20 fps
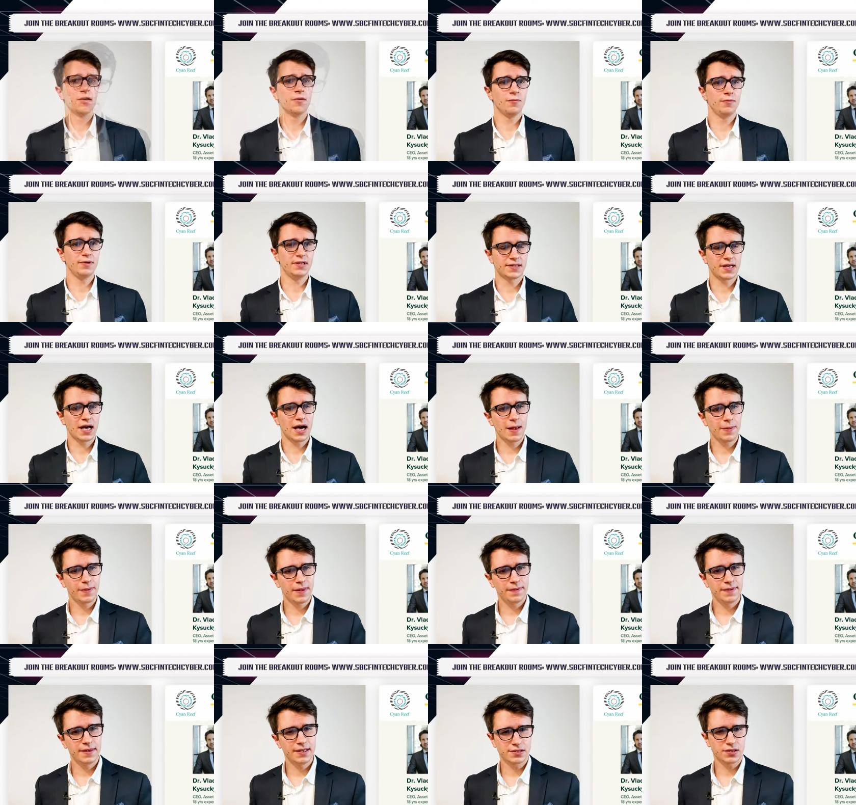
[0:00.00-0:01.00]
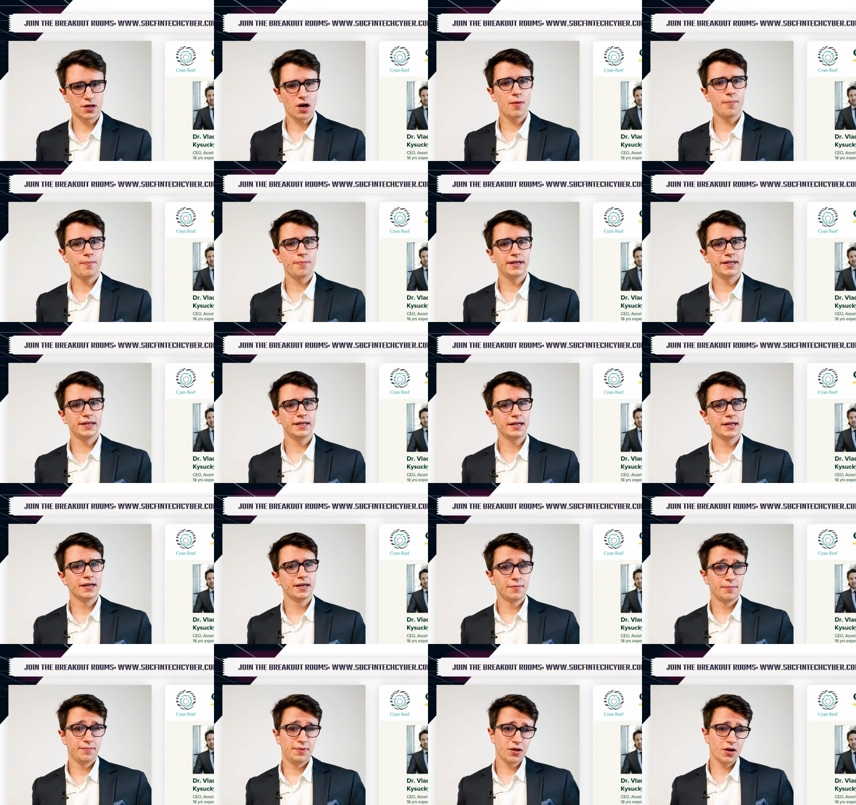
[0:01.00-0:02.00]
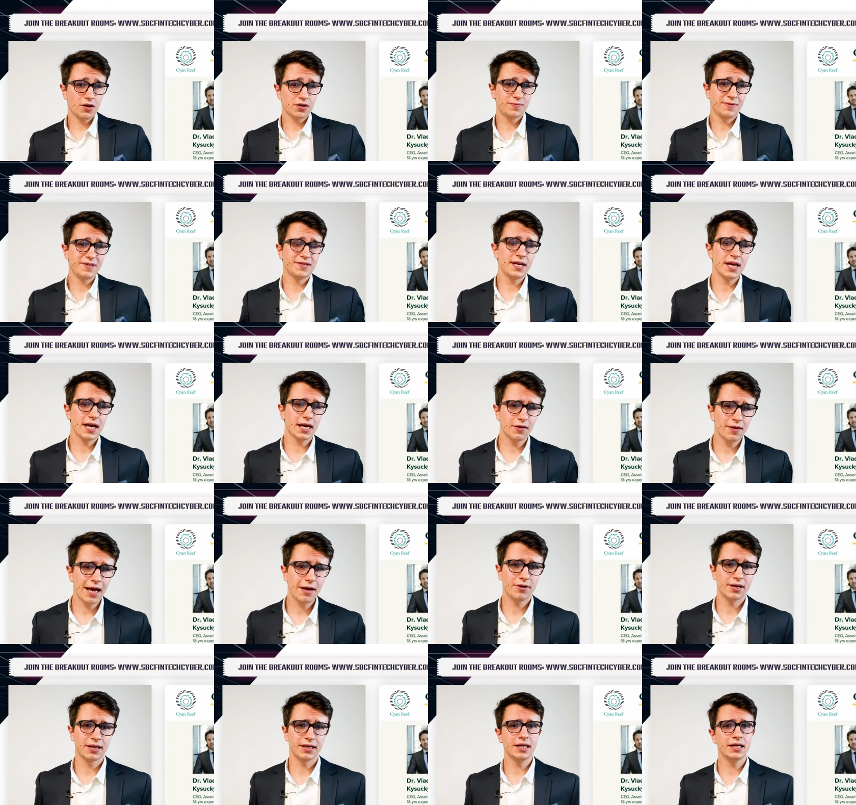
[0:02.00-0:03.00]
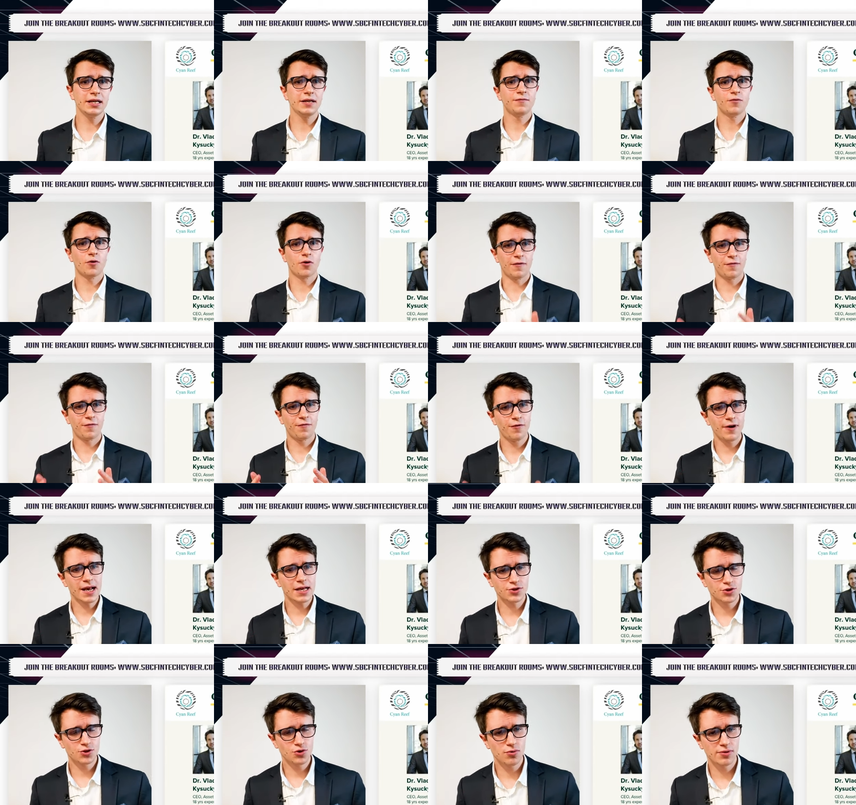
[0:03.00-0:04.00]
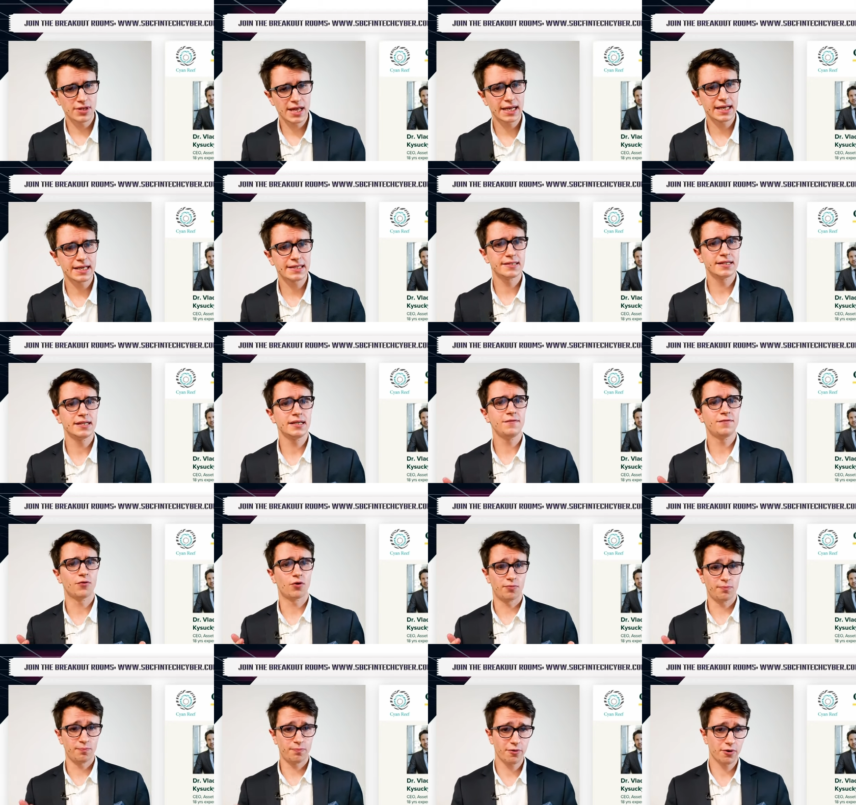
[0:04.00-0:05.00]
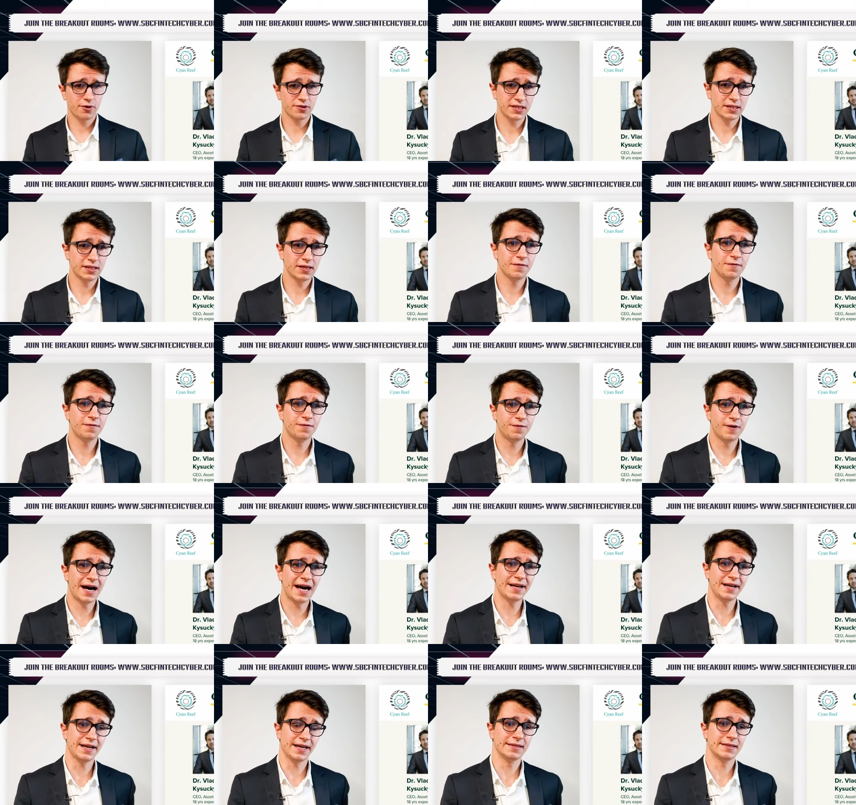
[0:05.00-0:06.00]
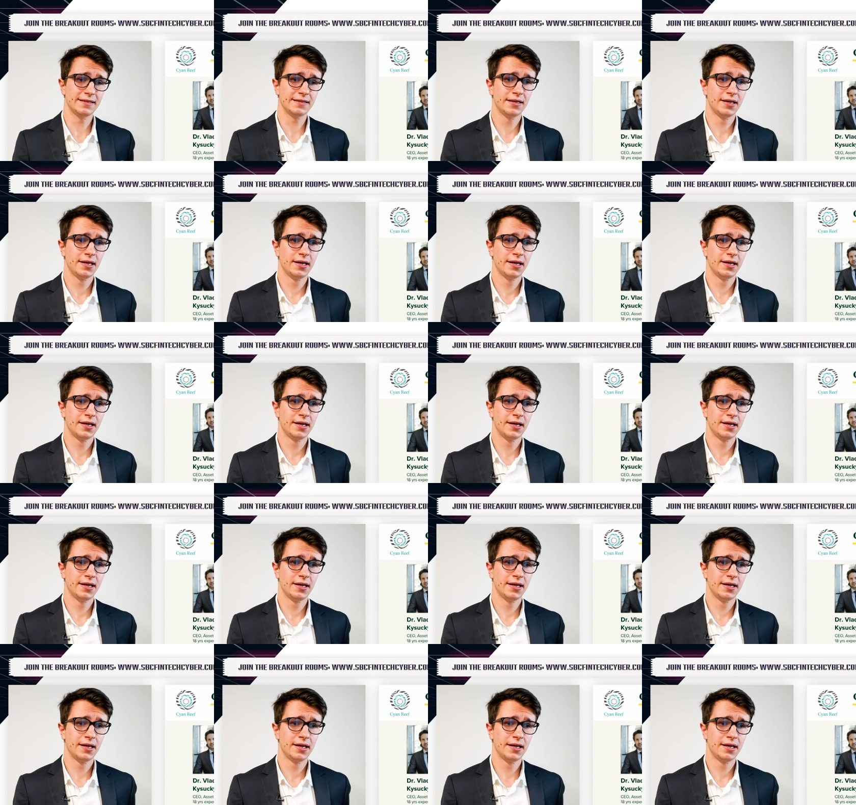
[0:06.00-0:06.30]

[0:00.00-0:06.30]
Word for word: We started this company because we see a glaring need for a fresh new legacy for positive finance.